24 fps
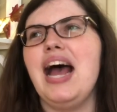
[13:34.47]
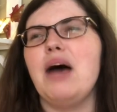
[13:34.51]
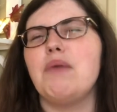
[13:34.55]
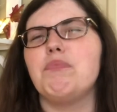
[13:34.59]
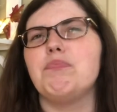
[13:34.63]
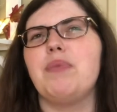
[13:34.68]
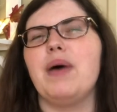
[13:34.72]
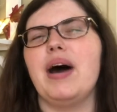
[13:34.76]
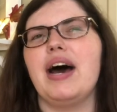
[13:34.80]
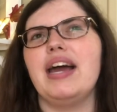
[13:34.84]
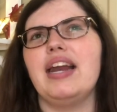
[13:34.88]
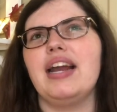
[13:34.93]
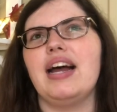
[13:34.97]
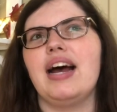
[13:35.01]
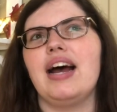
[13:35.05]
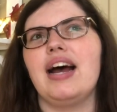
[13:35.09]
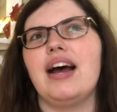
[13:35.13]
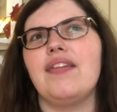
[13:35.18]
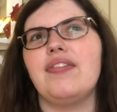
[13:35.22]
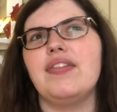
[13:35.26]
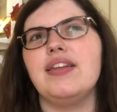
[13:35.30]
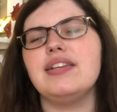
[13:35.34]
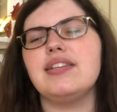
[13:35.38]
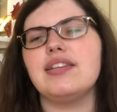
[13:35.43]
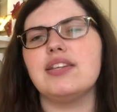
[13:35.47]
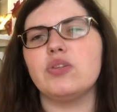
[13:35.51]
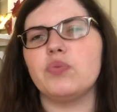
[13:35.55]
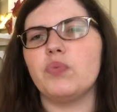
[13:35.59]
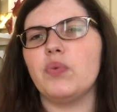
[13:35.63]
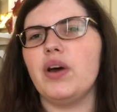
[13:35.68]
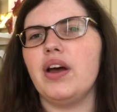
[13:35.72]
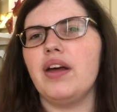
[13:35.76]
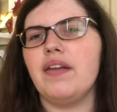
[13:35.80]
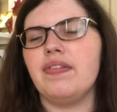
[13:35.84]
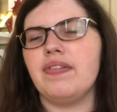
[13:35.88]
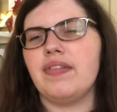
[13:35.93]
But this is
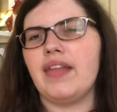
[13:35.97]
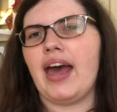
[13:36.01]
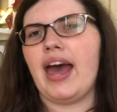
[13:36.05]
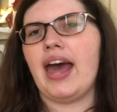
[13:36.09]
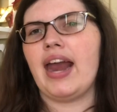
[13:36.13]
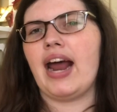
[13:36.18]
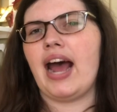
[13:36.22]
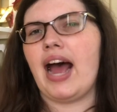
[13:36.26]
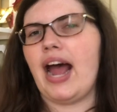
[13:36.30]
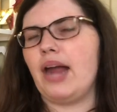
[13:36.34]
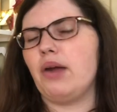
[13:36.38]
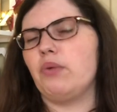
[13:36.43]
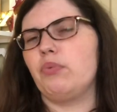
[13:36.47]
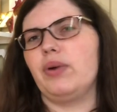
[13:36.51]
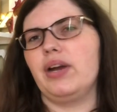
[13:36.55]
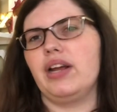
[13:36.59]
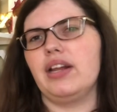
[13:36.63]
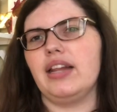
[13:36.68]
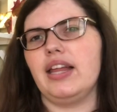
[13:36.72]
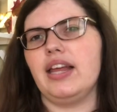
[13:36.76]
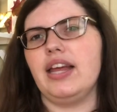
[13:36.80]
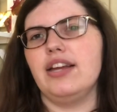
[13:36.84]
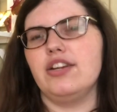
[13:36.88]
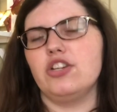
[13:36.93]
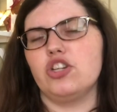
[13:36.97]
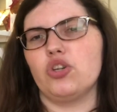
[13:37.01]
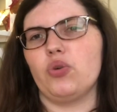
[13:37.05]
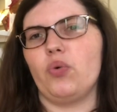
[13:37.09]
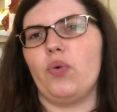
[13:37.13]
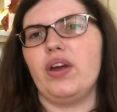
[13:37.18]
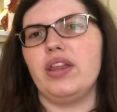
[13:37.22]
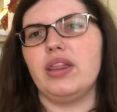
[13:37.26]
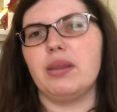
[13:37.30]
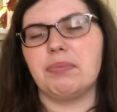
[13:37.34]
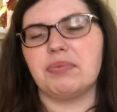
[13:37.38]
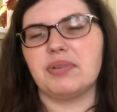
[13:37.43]
one that I really
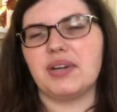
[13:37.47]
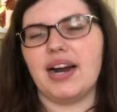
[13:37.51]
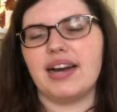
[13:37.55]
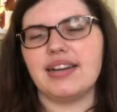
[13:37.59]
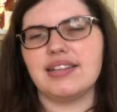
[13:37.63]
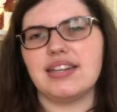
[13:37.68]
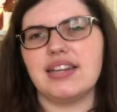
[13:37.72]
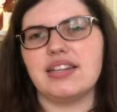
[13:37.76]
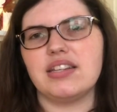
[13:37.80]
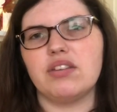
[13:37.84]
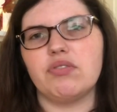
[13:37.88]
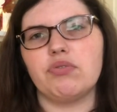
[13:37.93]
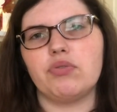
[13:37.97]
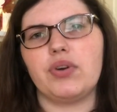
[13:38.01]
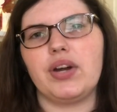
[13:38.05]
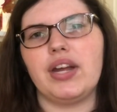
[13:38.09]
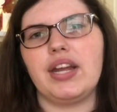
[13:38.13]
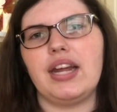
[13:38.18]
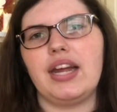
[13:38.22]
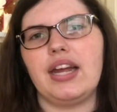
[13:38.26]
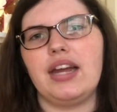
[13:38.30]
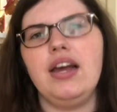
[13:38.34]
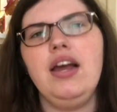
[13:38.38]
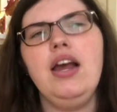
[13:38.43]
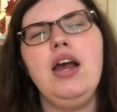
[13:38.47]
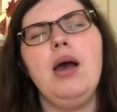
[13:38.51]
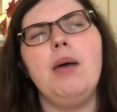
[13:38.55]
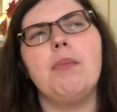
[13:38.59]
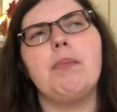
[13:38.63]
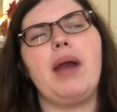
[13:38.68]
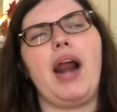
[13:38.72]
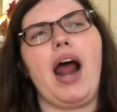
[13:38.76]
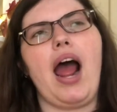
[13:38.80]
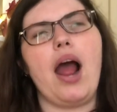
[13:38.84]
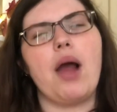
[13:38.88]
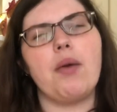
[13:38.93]
enjoyed the process of reading,
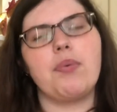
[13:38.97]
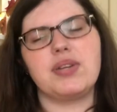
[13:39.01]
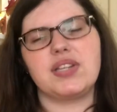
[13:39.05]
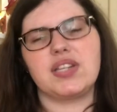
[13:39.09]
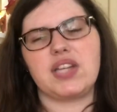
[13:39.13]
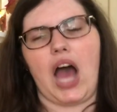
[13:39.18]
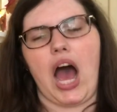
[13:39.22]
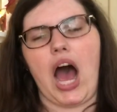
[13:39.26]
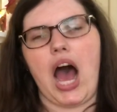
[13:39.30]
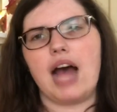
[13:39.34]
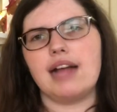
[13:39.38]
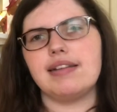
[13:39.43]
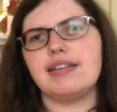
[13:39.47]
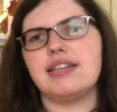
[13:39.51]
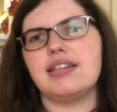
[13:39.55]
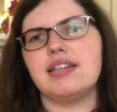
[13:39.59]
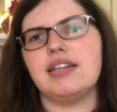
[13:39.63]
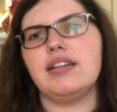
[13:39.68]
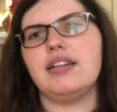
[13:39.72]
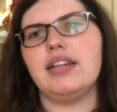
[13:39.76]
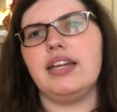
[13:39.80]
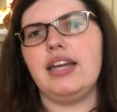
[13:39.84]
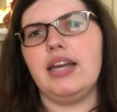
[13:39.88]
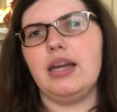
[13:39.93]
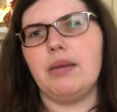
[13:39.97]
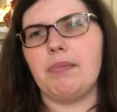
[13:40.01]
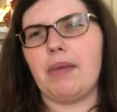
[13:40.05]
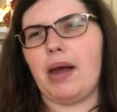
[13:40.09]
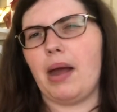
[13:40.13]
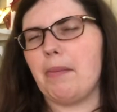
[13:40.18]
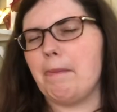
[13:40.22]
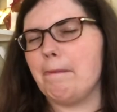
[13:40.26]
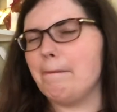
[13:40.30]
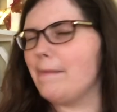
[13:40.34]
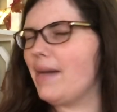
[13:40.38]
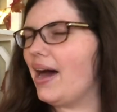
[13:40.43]
but I was constantly in
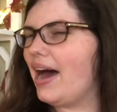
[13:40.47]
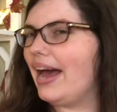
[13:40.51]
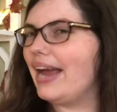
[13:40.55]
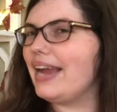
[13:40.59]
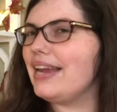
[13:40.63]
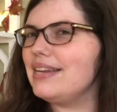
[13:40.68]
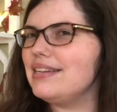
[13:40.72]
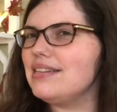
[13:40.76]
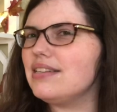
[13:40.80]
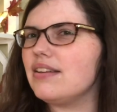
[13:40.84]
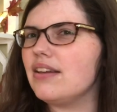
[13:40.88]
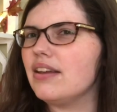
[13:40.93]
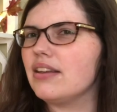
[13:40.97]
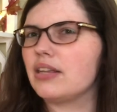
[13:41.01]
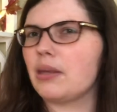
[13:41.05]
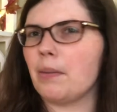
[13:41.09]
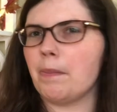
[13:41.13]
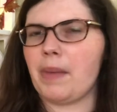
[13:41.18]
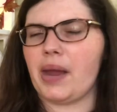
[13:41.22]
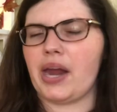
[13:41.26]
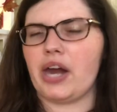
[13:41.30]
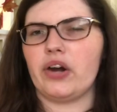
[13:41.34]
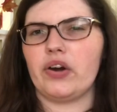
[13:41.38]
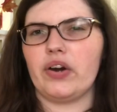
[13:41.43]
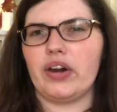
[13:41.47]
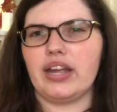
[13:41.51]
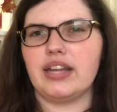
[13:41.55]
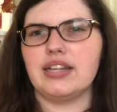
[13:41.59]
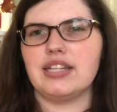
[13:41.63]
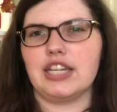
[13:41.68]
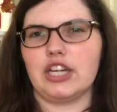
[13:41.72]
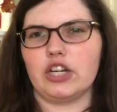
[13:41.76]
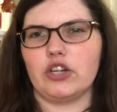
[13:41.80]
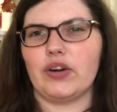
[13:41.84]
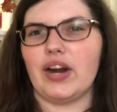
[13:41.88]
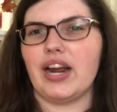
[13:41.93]
my mind comparing it
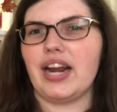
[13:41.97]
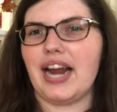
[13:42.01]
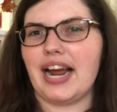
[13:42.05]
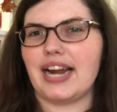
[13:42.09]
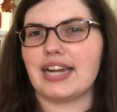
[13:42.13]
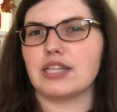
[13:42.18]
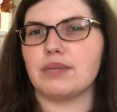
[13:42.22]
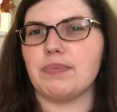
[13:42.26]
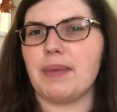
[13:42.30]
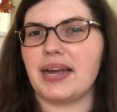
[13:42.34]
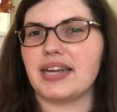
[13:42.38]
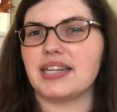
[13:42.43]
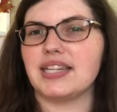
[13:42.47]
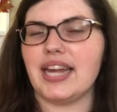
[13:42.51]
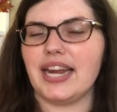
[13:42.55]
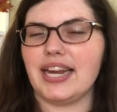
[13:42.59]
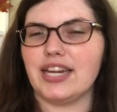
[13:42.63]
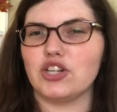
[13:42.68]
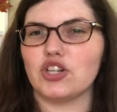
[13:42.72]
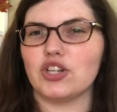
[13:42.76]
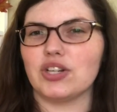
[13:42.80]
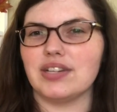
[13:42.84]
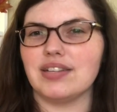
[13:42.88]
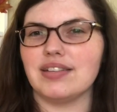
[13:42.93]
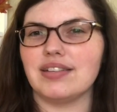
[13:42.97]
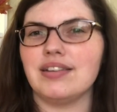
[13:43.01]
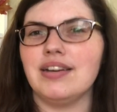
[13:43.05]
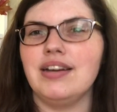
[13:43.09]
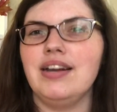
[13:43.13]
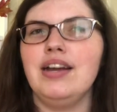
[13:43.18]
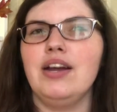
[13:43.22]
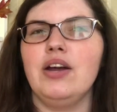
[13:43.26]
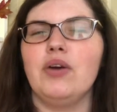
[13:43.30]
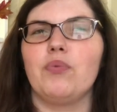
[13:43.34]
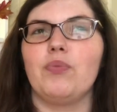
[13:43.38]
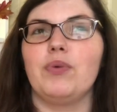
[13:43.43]
to Great Expectations,
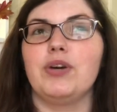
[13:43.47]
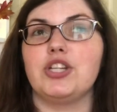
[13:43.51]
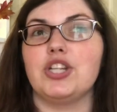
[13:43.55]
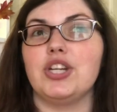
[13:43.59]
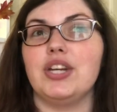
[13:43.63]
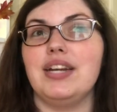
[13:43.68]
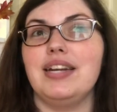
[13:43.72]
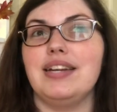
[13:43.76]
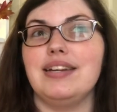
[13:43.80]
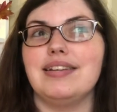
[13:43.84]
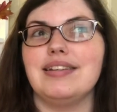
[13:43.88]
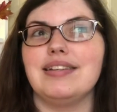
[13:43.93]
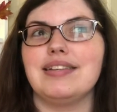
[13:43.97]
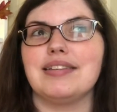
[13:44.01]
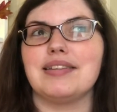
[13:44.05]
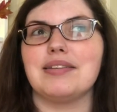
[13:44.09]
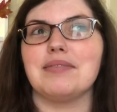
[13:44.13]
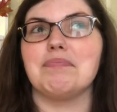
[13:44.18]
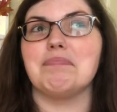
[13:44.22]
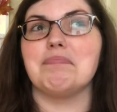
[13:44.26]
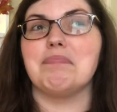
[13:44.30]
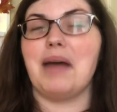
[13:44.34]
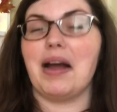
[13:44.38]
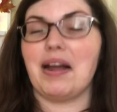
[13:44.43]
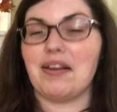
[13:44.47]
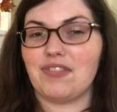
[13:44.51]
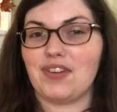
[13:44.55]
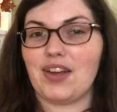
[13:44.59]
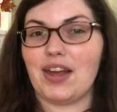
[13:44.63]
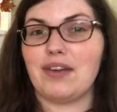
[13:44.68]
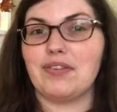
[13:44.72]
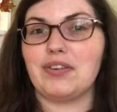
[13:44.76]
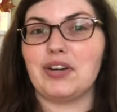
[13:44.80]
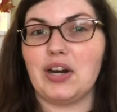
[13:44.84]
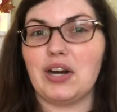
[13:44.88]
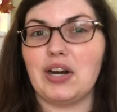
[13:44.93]
which is my
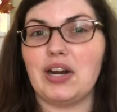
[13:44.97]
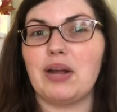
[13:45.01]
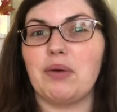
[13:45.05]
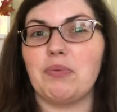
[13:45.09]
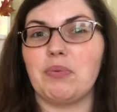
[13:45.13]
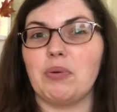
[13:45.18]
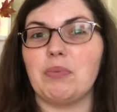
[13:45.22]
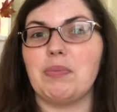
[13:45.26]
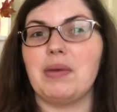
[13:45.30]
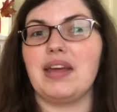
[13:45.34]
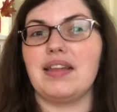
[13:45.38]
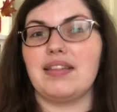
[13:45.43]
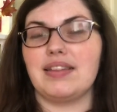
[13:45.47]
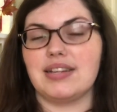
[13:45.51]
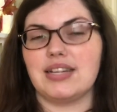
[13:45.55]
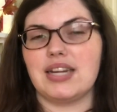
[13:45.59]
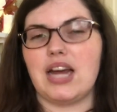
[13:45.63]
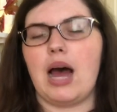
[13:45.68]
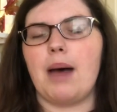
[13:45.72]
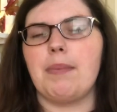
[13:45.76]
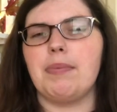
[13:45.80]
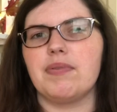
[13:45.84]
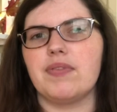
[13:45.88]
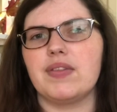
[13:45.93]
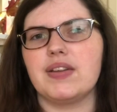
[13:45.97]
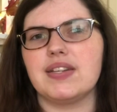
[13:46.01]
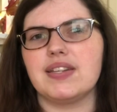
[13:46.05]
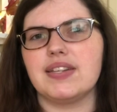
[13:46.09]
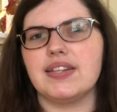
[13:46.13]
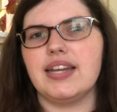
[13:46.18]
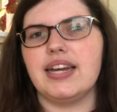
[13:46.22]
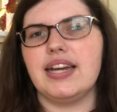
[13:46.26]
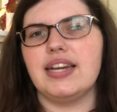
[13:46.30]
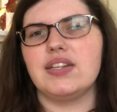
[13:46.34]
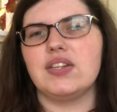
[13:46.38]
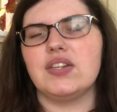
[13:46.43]
favorite. It will be at the top of this
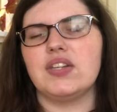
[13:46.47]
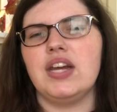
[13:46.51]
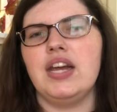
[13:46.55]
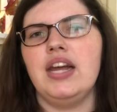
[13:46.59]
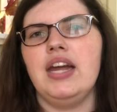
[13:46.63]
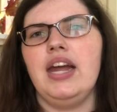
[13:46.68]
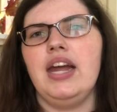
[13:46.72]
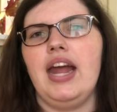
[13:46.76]
list.